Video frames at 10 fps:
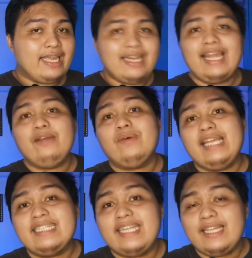And like
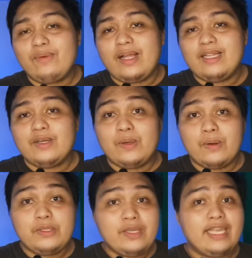what I said a while
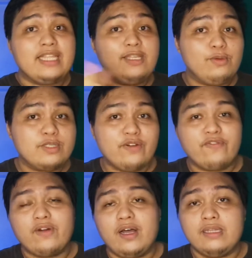ago, you can use
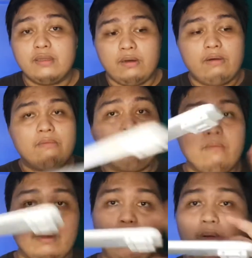the front
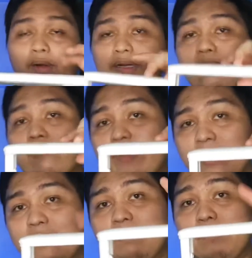or the
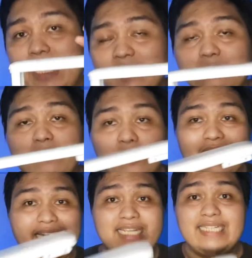rear at
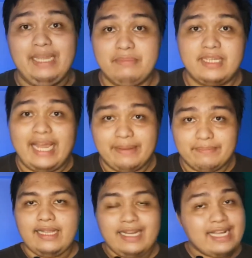both at the same time.
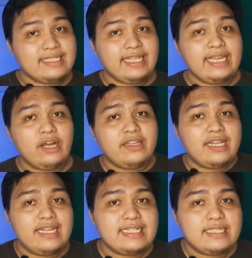The next thing on
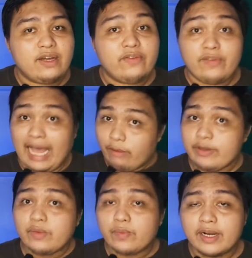the list of
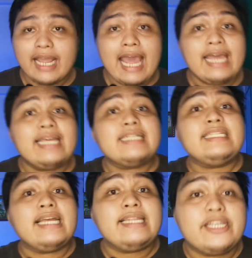how it works
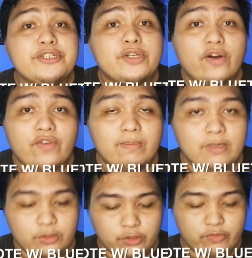is the addition of a
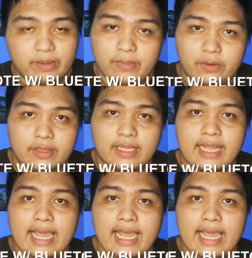Bluetooth remote.